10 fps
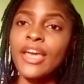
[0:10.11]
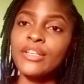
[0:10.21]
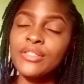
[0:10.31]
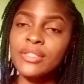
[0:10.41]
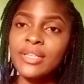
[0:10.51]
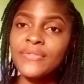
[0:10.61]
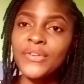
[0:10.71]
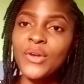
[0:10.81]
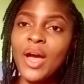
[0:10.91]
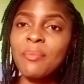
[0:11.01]
In today's
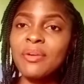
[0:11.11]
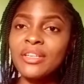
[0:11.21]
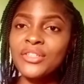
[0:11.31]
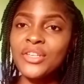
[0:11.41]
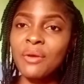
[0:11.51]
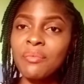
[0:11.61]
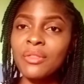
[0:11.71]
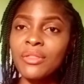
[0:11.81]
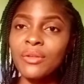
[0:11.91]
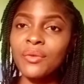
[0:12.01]
video, I'm gonna share with
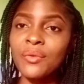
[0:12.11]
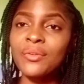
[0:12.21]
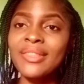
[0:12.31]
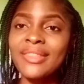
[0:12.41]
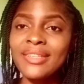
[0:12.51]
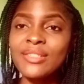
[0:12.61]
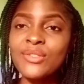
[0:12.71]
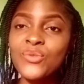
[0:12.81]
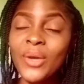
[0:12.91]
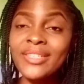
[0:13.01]
you this
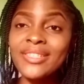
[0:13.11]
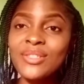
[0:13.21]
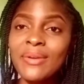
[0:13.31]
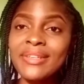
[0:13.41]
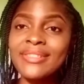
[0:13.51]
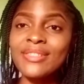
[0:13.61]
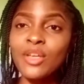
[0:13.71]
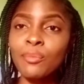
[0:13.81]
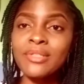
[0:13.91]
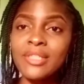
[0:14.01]
2020
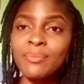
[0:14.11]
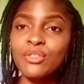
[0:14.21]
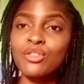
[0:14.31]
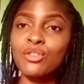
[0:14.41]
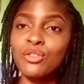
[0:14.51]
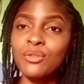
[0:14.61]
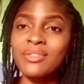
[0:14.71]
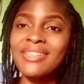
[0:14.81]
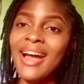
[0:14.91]
top tips to use